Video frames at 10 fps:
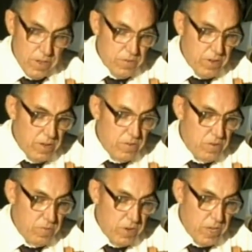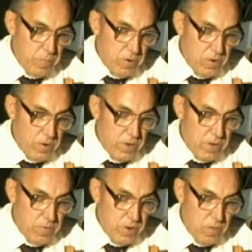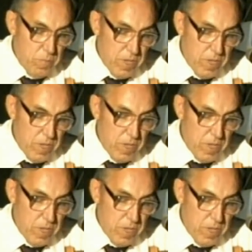stages of labor or delivery of the